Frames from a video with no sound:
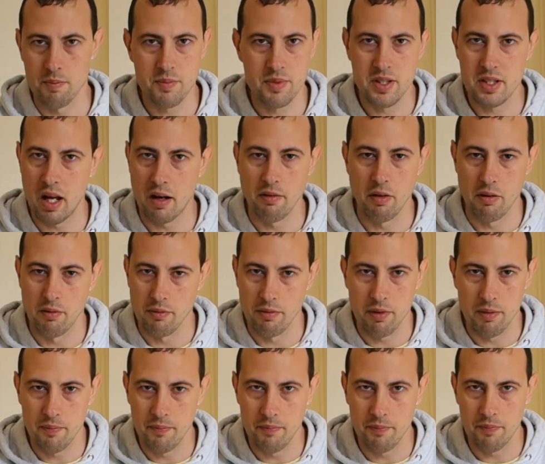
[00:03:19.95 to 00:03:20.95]
7th.
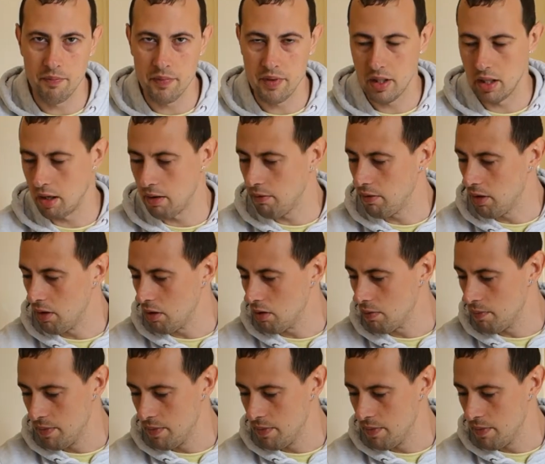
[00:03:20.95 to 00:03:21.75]
If you